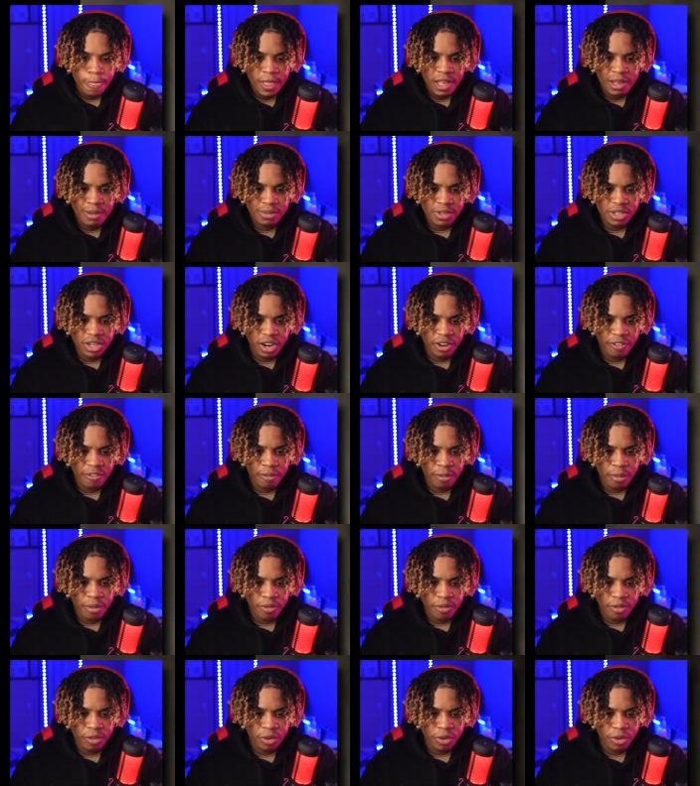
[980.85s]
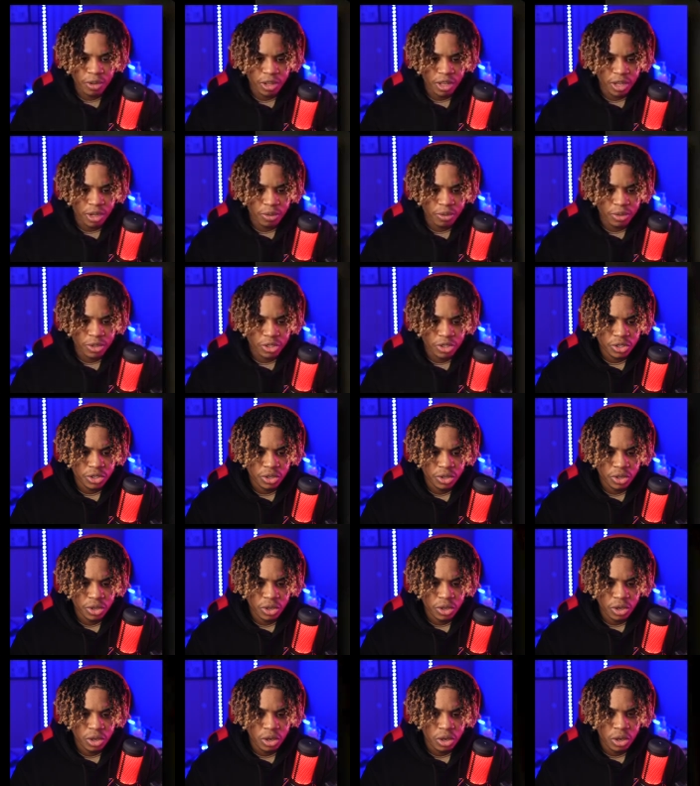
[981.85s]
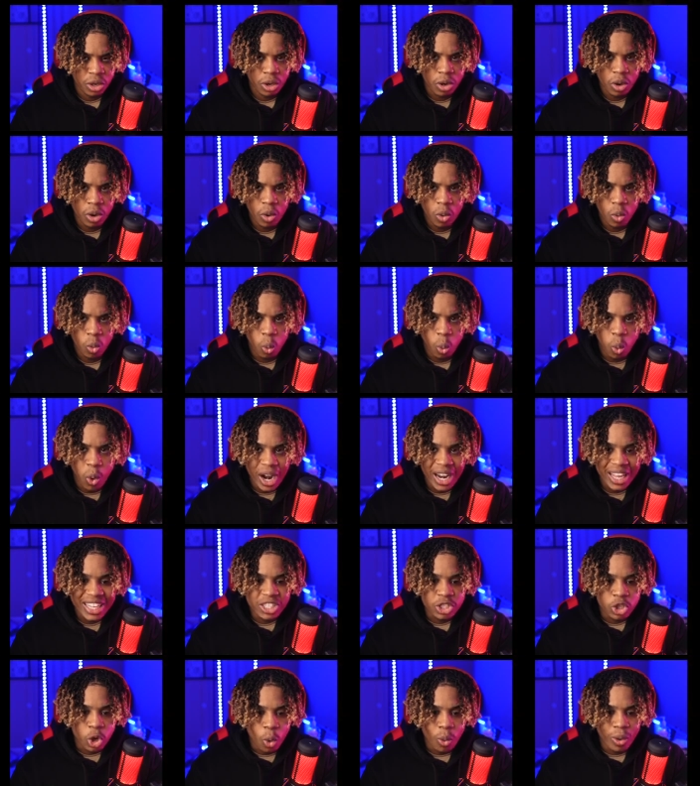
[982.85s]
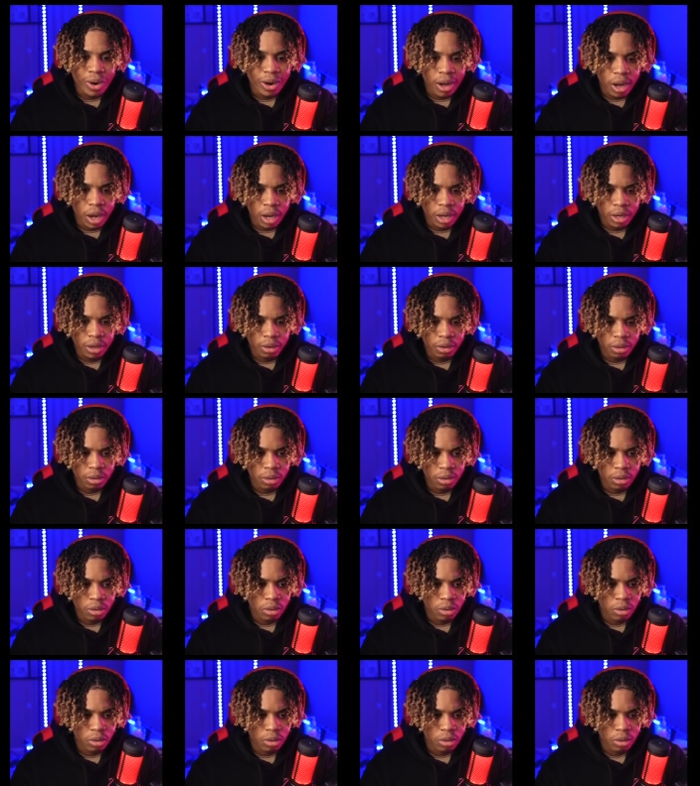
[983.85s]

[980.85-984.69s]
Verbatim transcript: I'm sorry for my vulgar language. What is going on?